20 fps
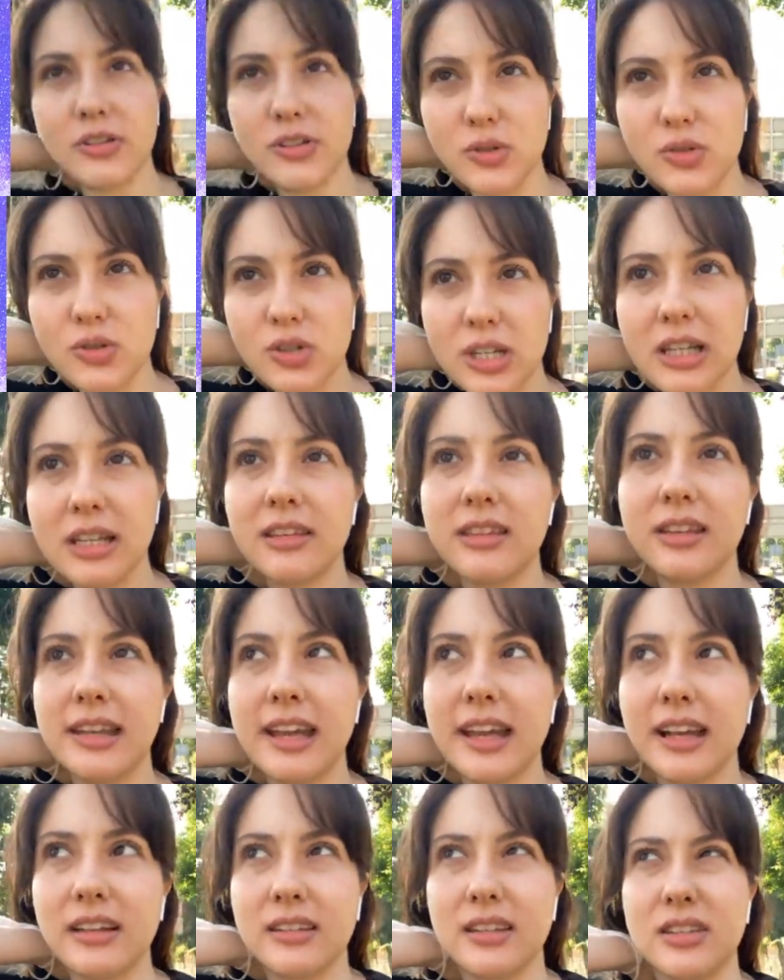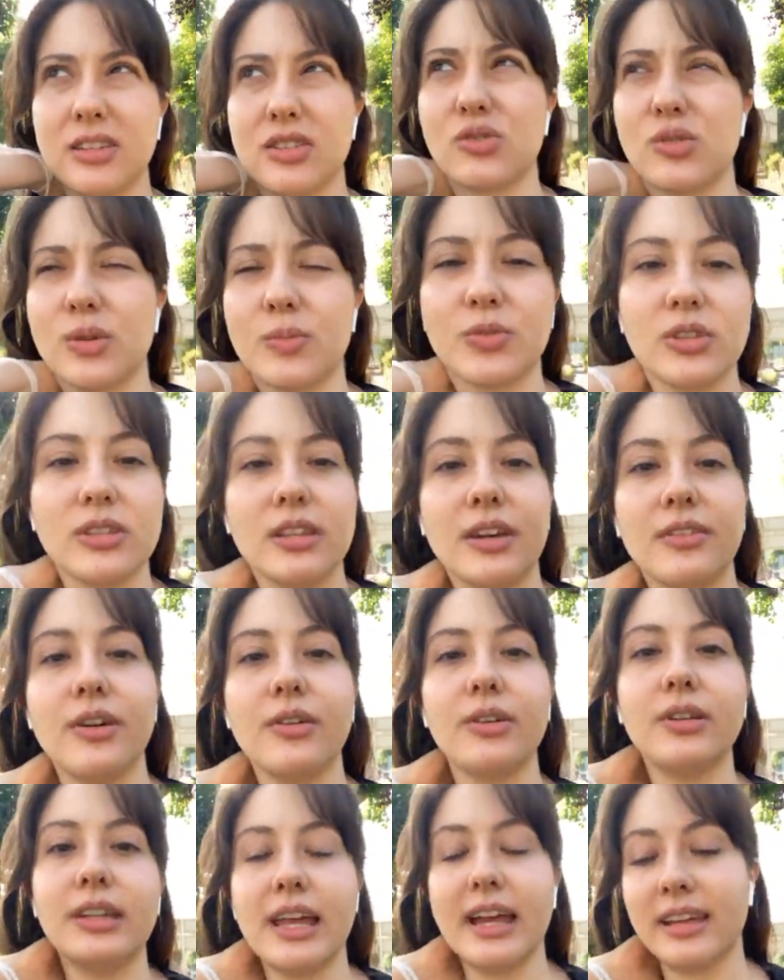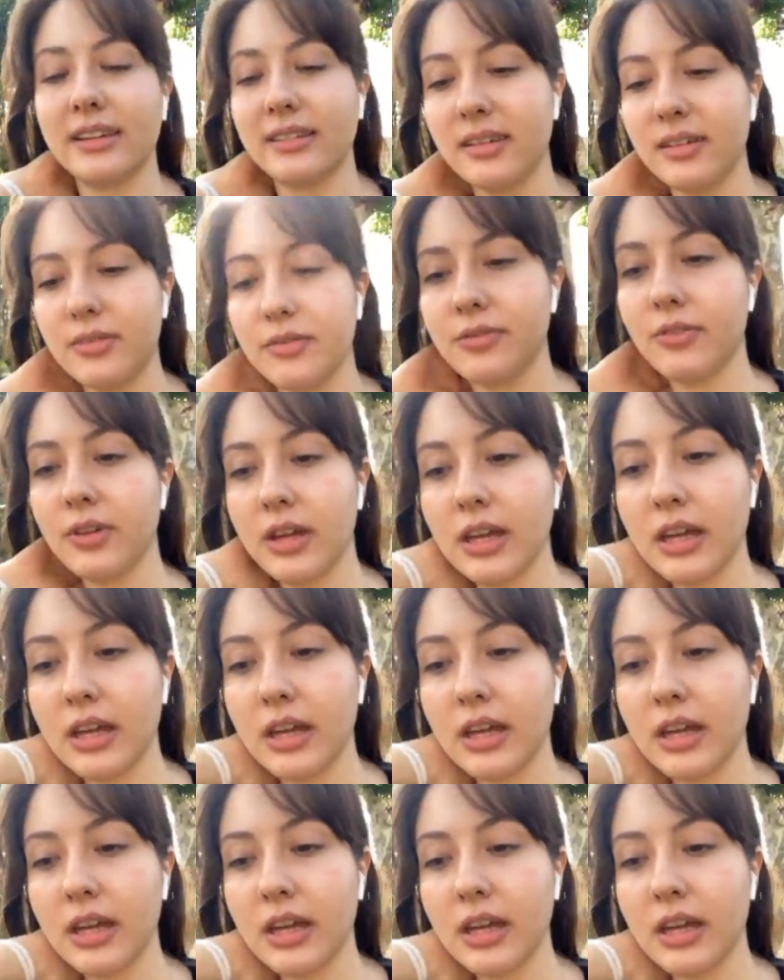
usually the descriptions are very negative,